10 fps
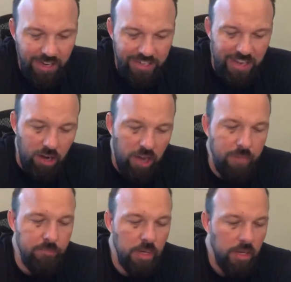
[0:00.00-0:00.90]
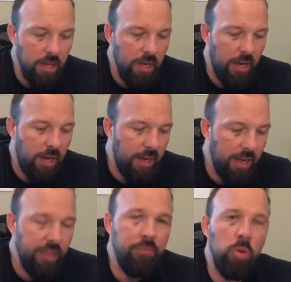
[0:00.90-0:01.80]
Now, I'm,
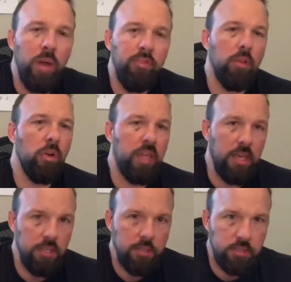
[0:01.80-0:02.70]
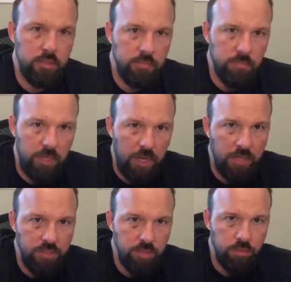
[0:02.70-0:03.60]
if you have little kids like
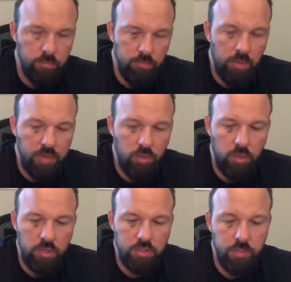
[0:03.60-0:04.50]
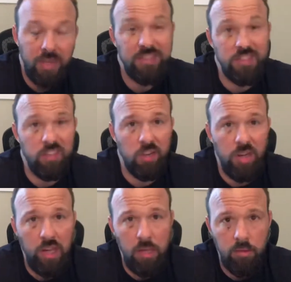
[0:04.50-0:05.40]
I do, my daughter's about to turn
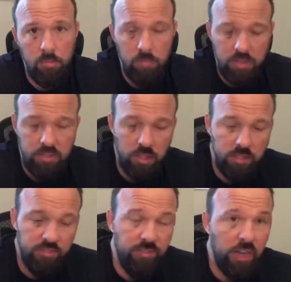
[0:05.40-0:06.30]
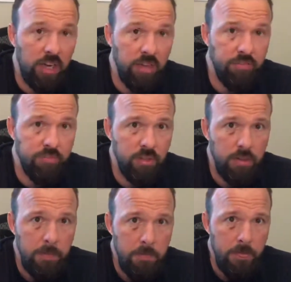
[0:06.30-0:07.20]
eight, my son's five.
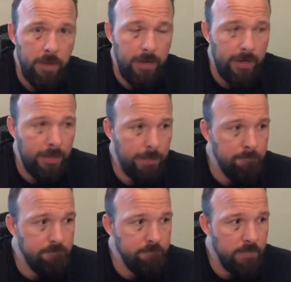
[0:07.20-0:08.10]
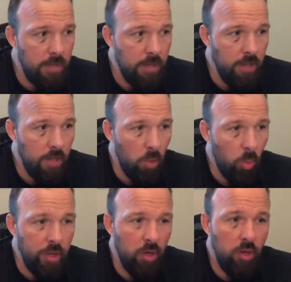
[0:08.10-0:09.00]
Um,
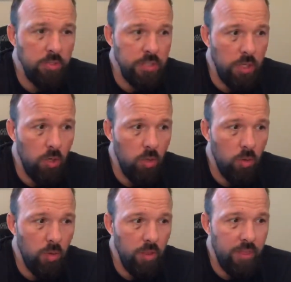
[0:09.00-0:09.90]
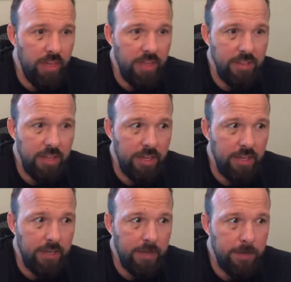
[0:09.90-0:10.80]
we all know that
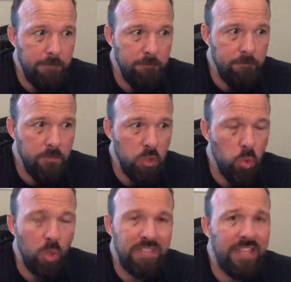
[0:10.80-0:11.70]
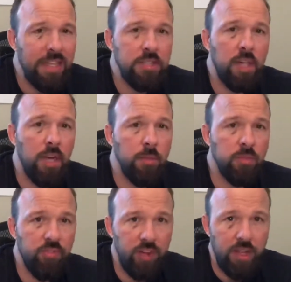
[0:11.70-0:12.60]
like you are 10
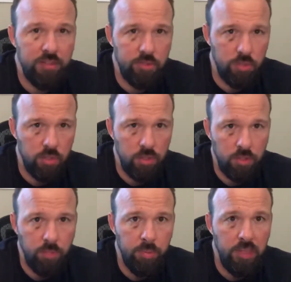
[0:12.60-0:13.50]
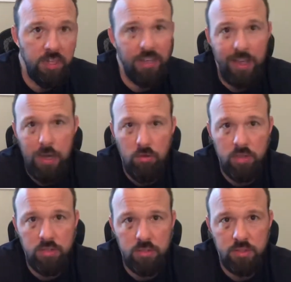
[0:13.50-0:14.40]
times faster completing
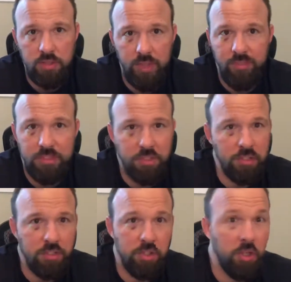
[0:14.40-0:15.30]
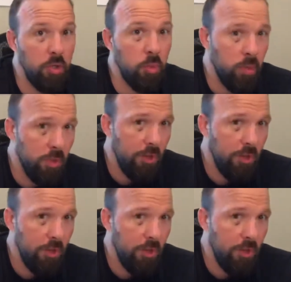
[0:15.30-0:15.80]
errands if it's just you